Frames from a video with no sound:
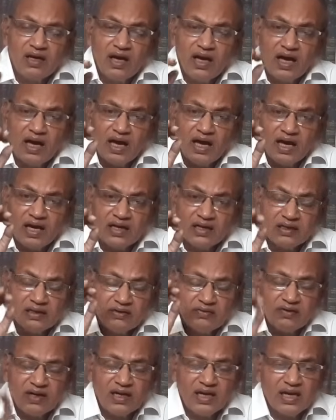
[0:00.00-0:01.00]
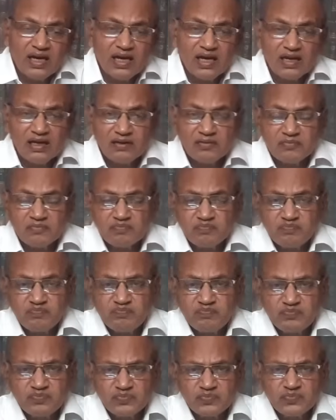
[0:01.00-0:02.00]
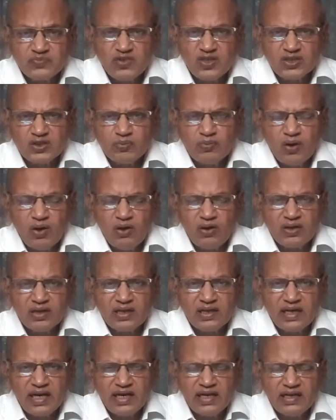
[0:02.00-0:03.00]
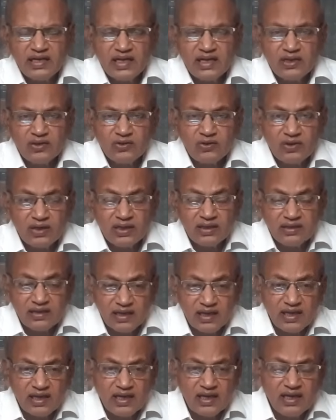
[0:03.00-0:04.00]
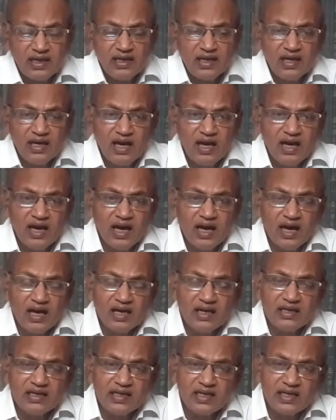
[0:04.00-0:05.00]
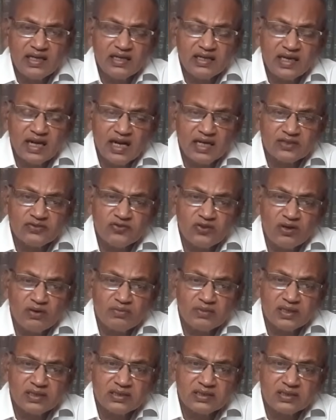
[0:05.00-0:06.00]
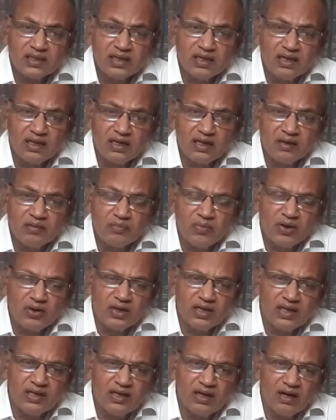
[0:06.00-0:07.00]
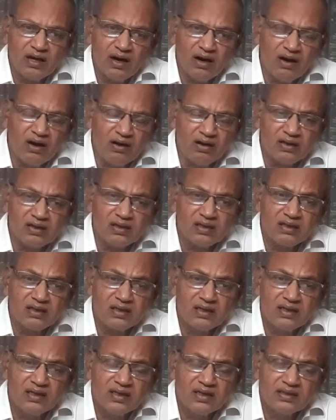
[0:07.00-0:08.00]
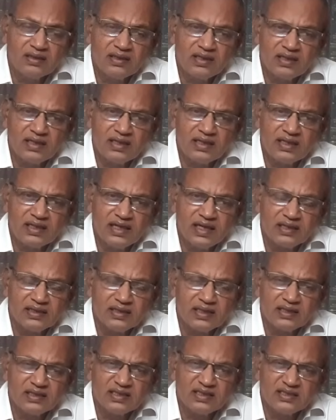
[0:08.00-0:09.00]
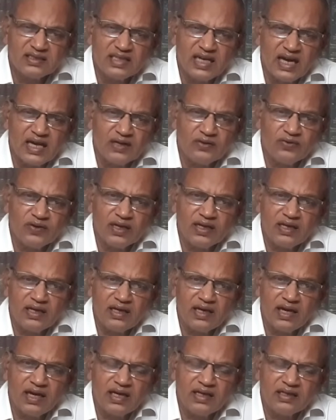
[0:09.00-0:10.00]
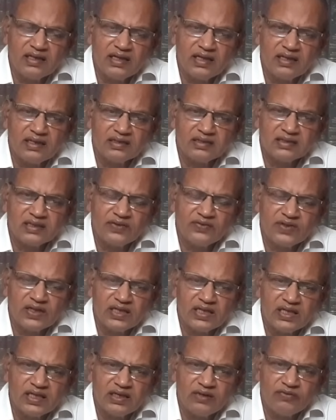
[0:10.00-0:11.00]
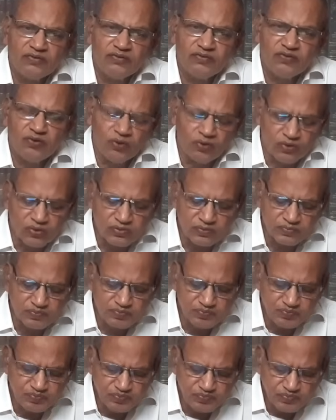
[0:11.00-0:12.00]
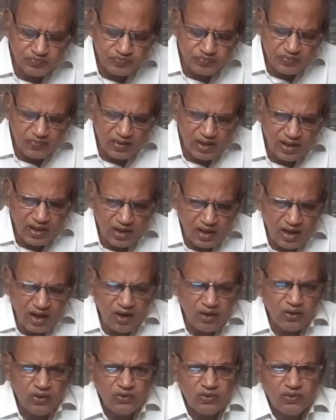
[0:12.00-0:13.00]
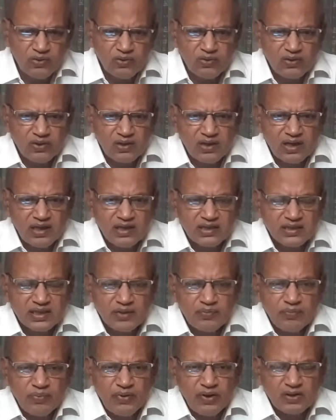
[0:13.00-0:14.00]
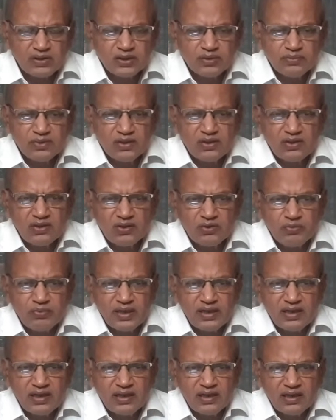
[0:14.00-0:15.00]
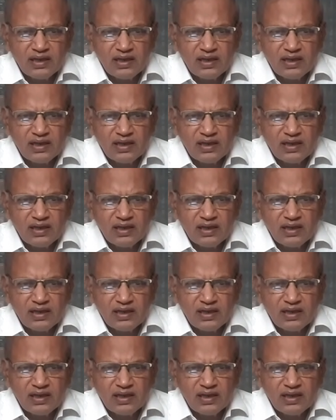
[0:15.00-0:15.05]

And Vallalar was born in 1823, and he transformed his body on 30th January 1874. Now, is it possible to be